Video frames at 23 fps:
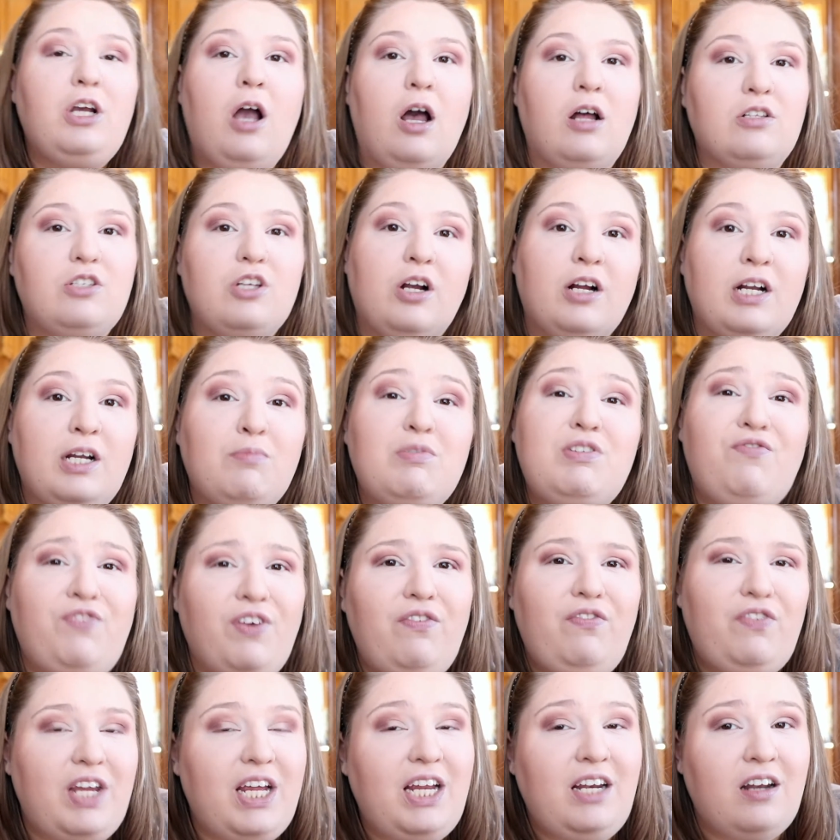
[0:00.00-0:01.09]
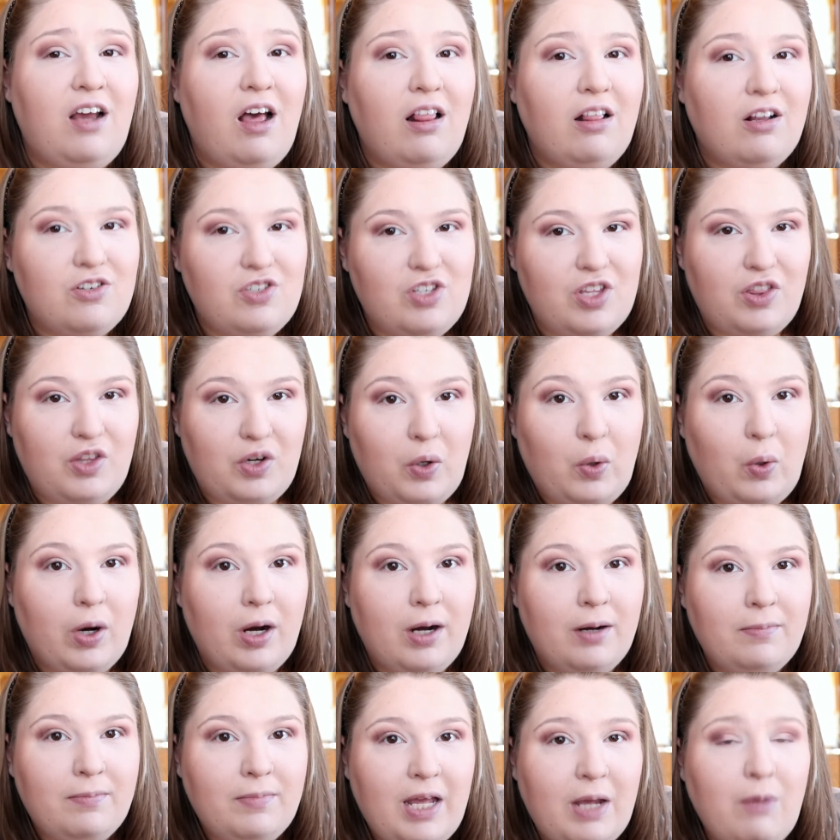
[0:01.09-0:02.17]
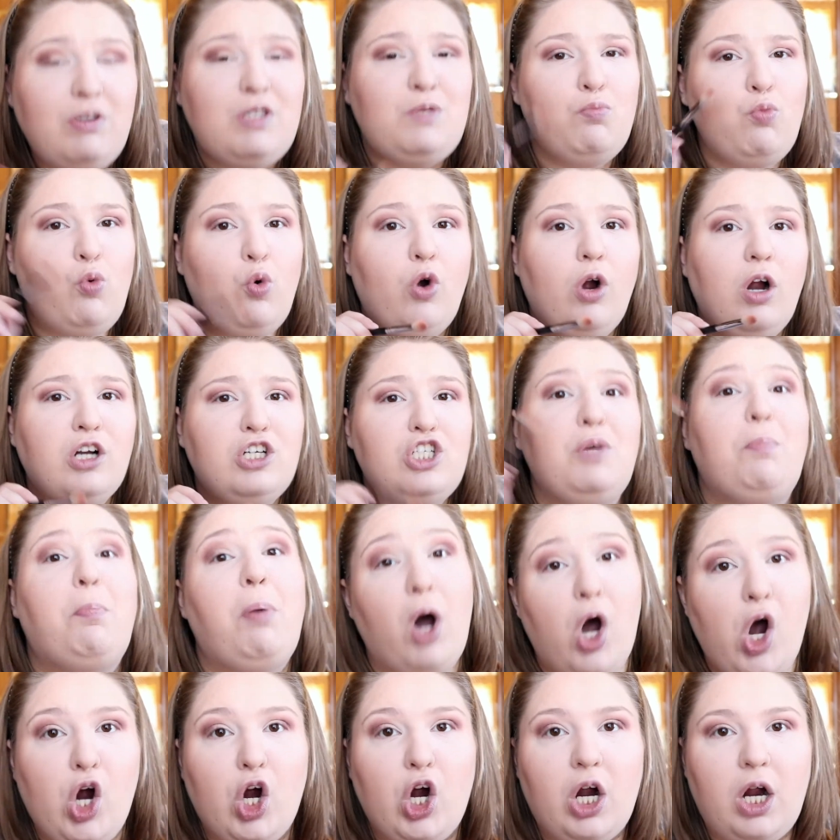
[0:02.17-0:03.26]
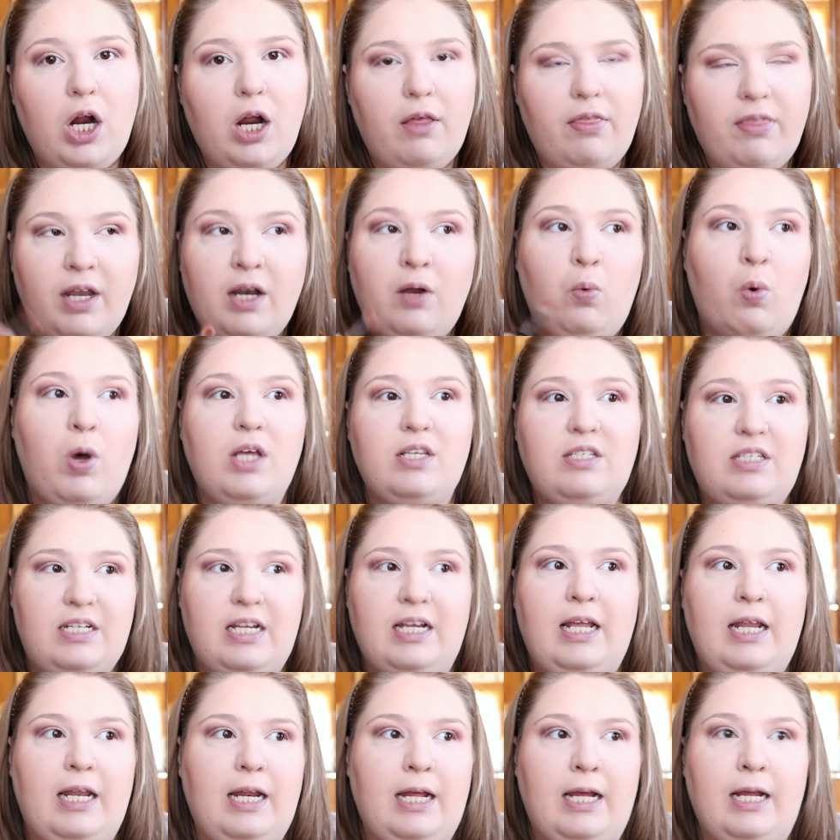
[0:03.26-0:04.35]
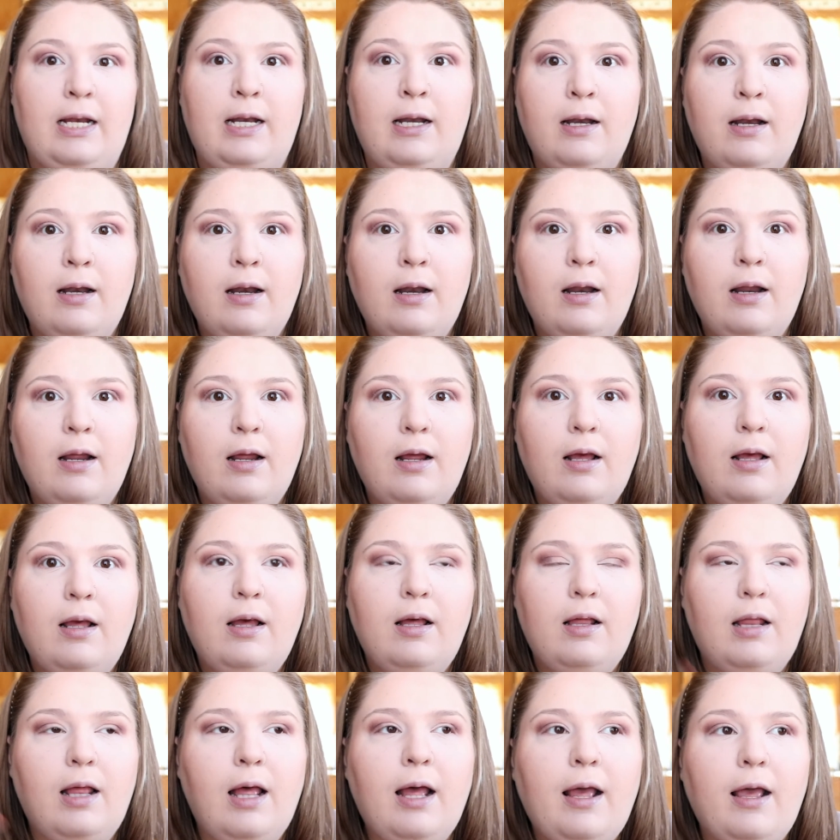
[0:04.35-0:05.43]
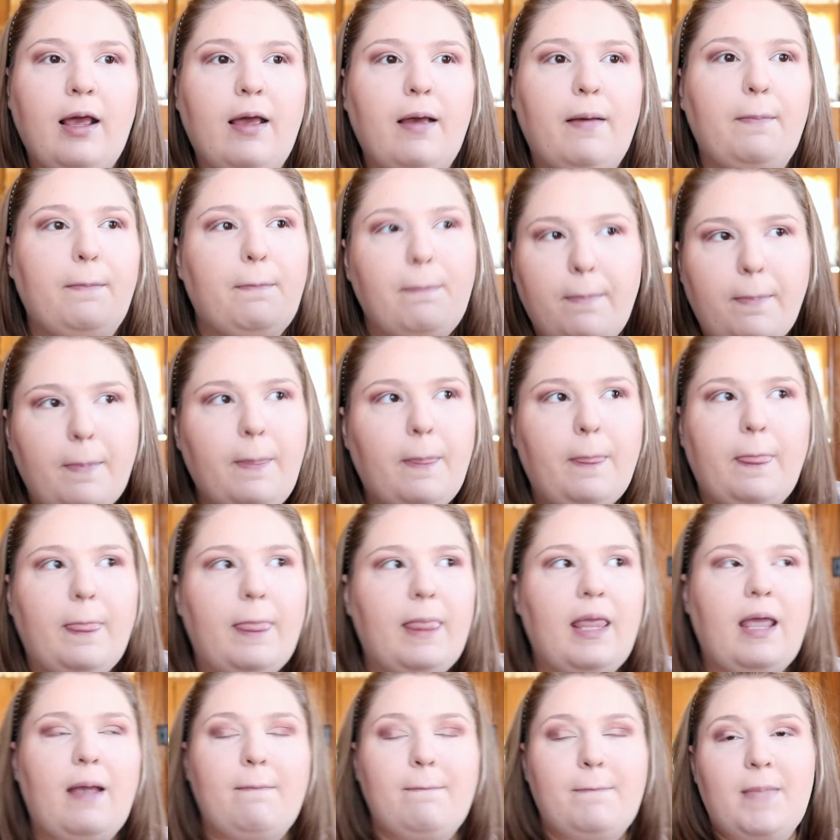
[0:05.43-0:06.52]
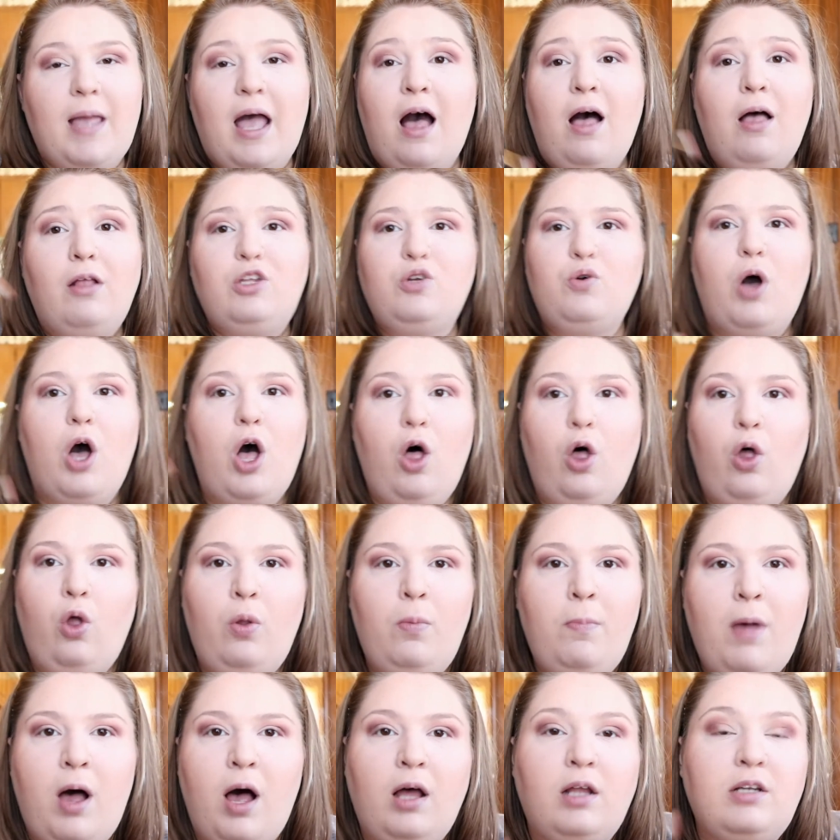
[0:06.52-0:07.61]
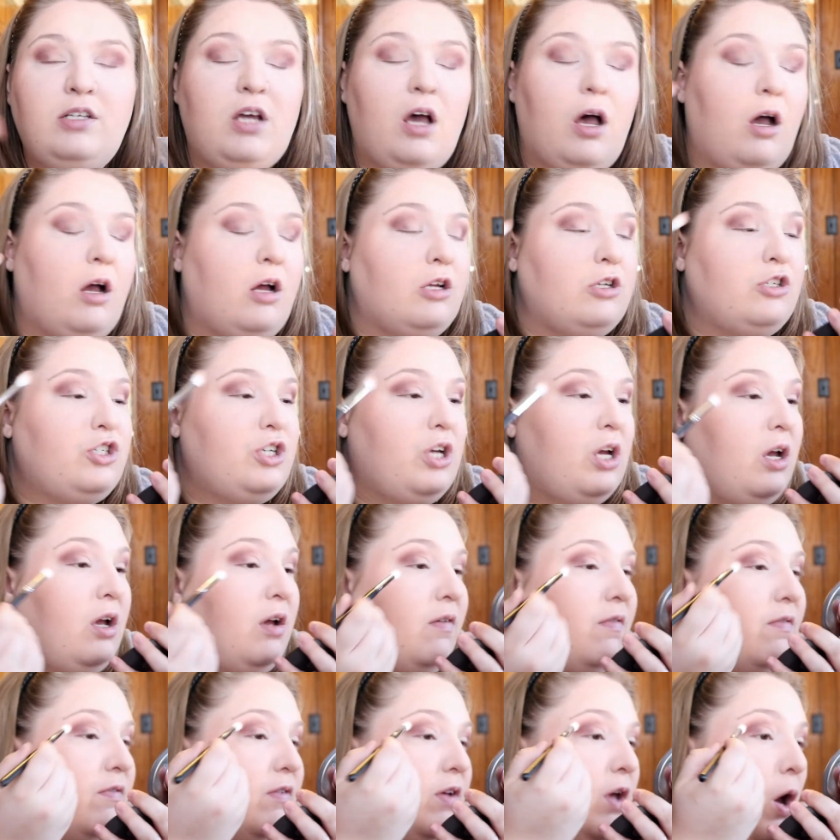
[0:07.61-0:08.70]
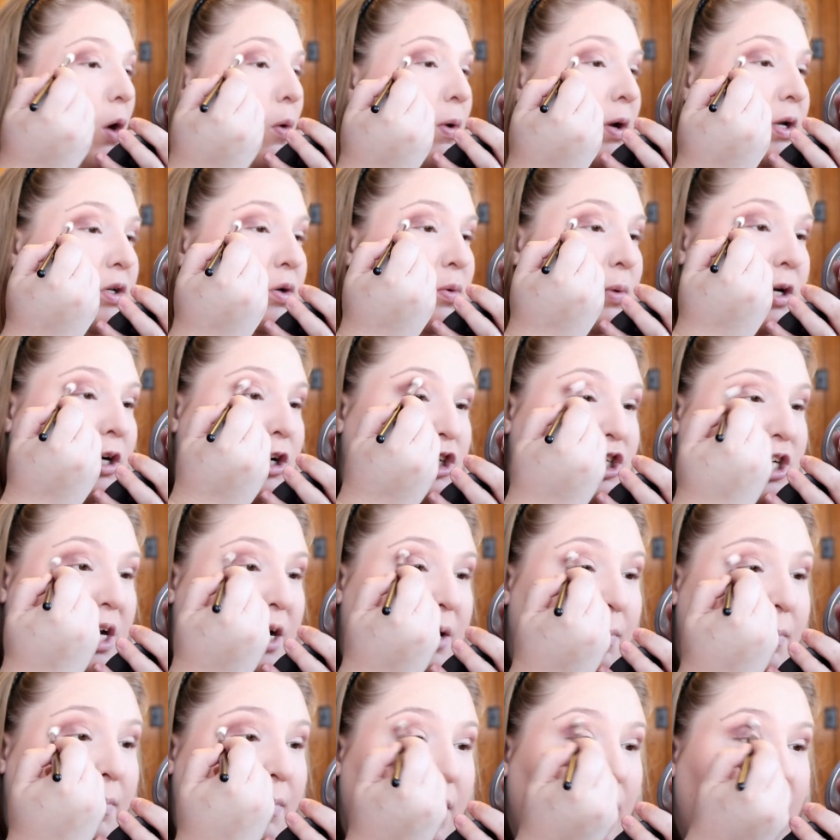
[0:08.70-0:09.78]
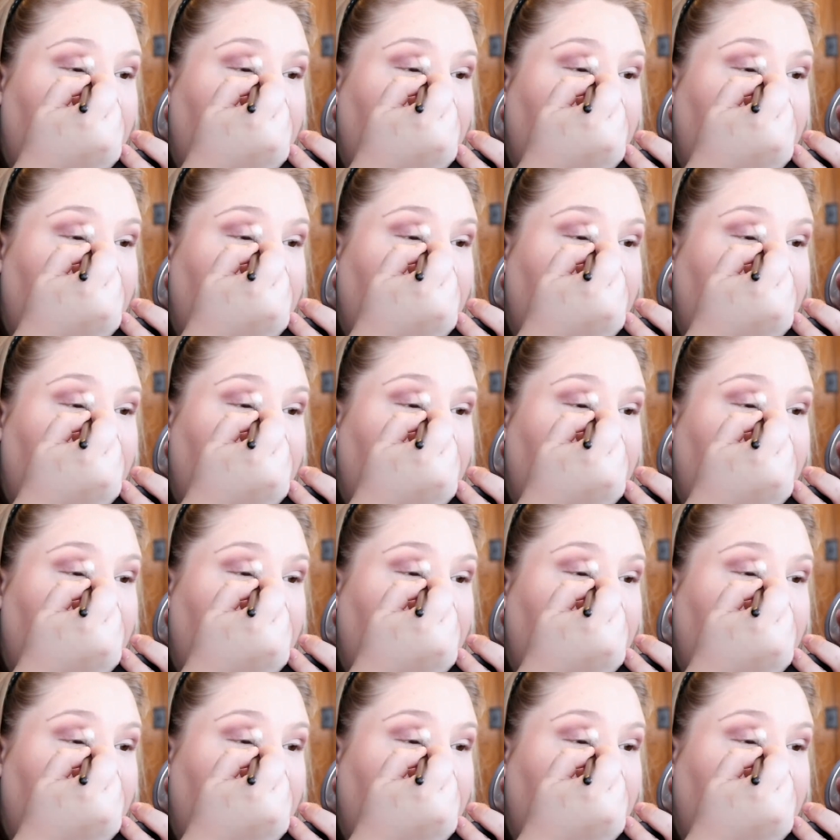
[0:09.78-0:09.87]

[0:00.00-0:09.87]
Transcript: concert, and it was $15 at the door. It was more to park than it was to get in. Like, I'll do a whole montage of going to Winter Jam.